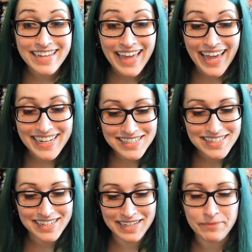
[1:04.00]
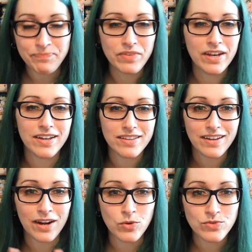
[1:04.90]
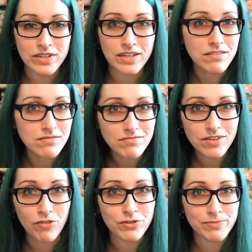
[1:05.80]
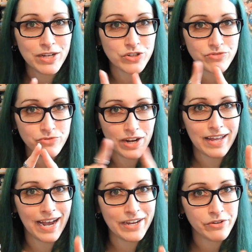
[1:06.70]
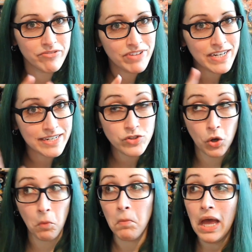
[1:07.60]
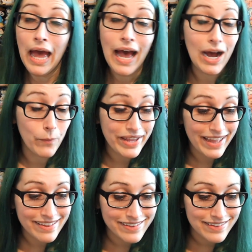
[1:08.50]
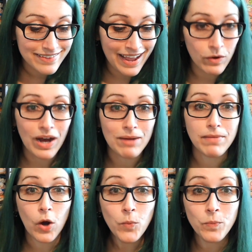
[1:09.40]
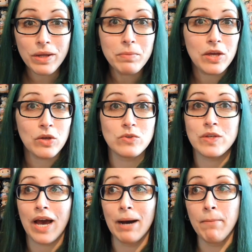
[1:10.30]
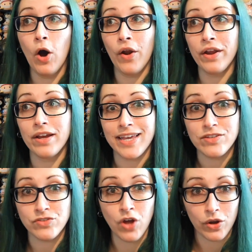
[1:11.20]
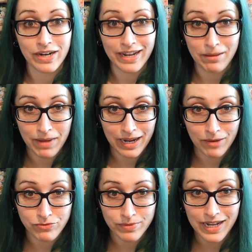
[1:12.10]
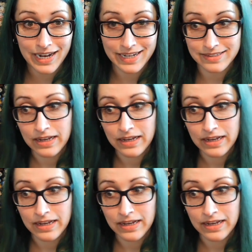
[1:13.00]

get the closing confirmation for like Kaido defeated, so are we getting it now? I'm hoping, because come on, he's not gonna get back up from that.